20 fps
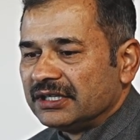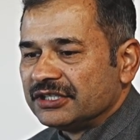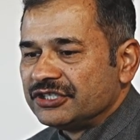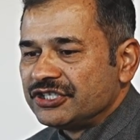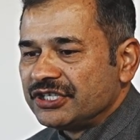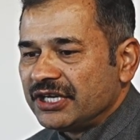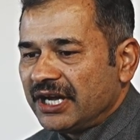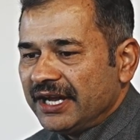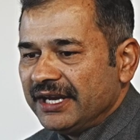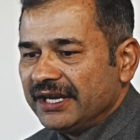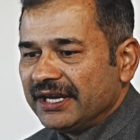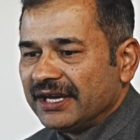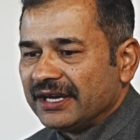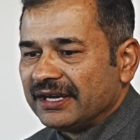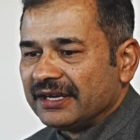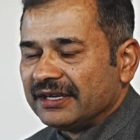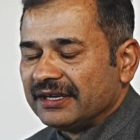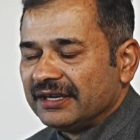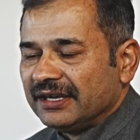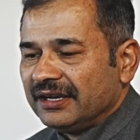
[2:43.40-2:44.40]

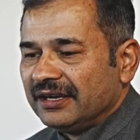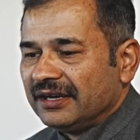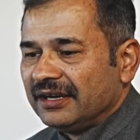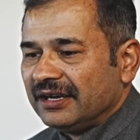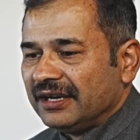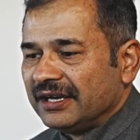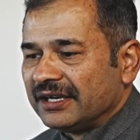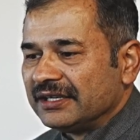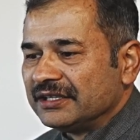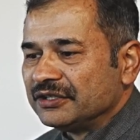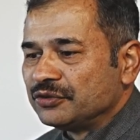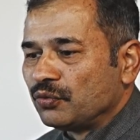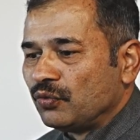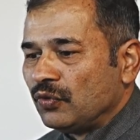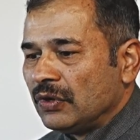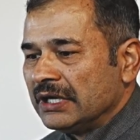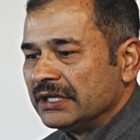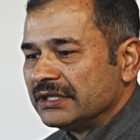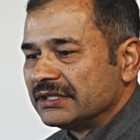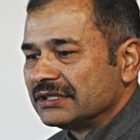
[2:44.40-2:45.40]
China at least
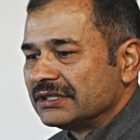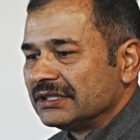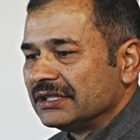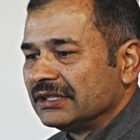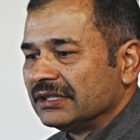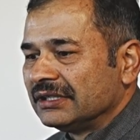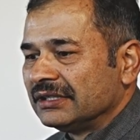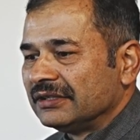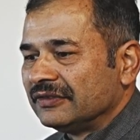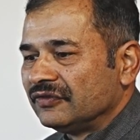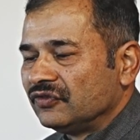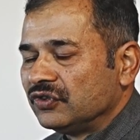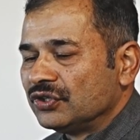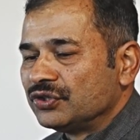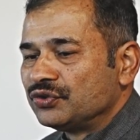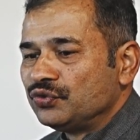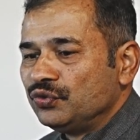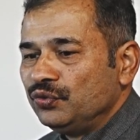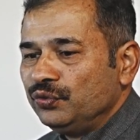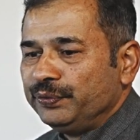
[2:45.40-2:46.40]
once for
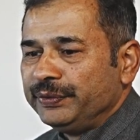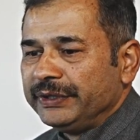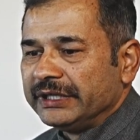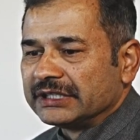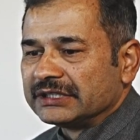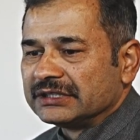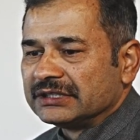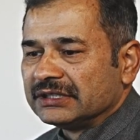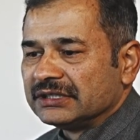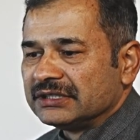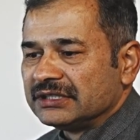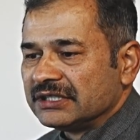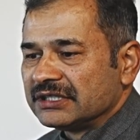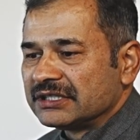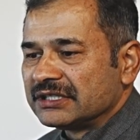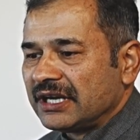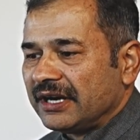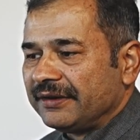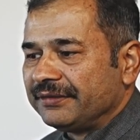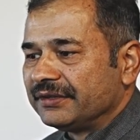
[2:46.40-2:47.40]
2 weeks
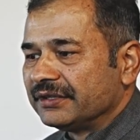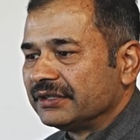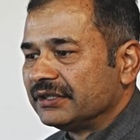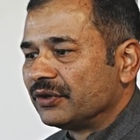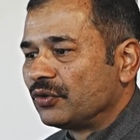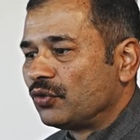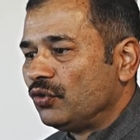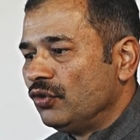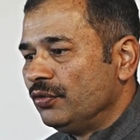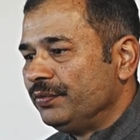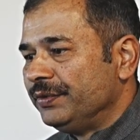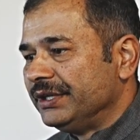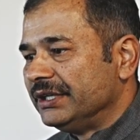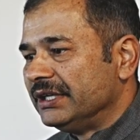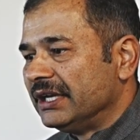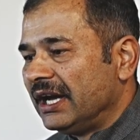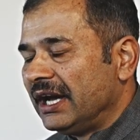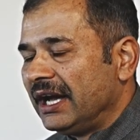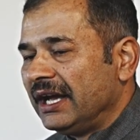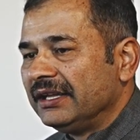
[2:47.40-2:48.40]
just after the COVID,
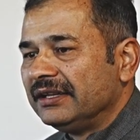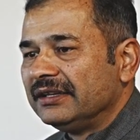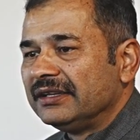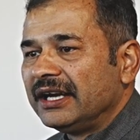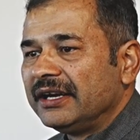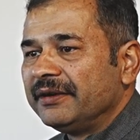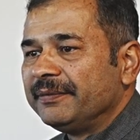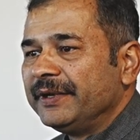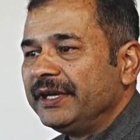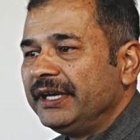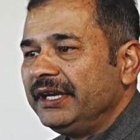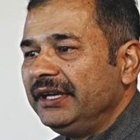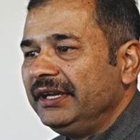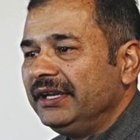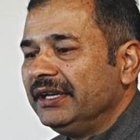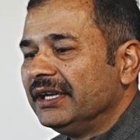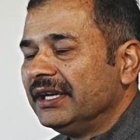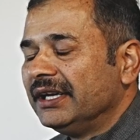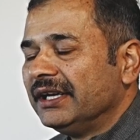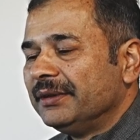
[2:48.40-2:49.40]
and that
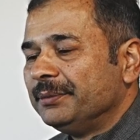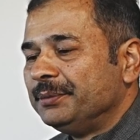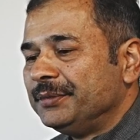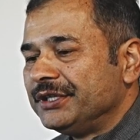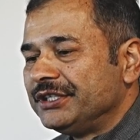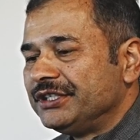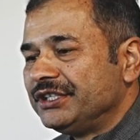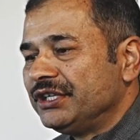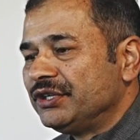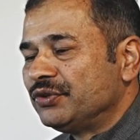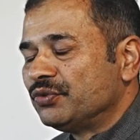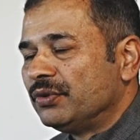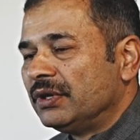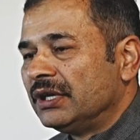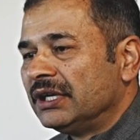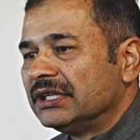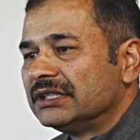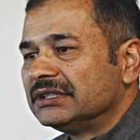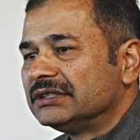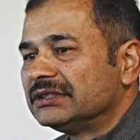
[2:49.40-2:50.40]
very visit
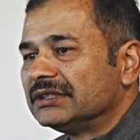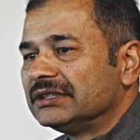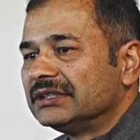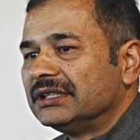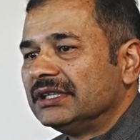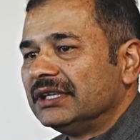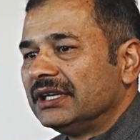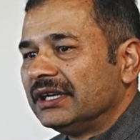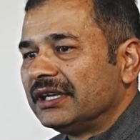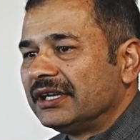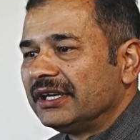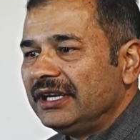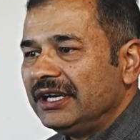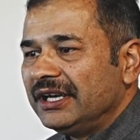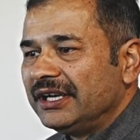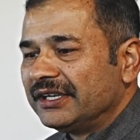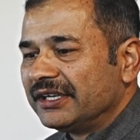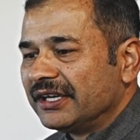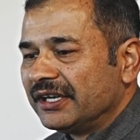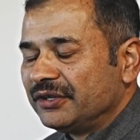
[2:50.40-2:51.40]
was
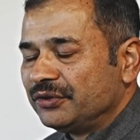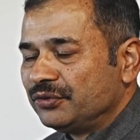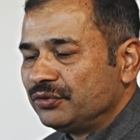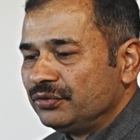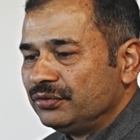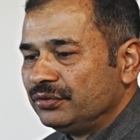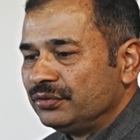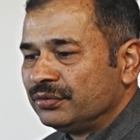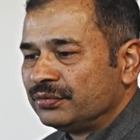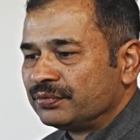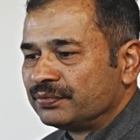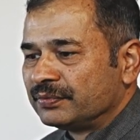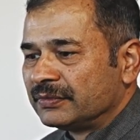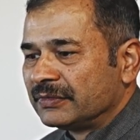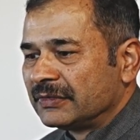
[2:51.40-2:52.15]
related to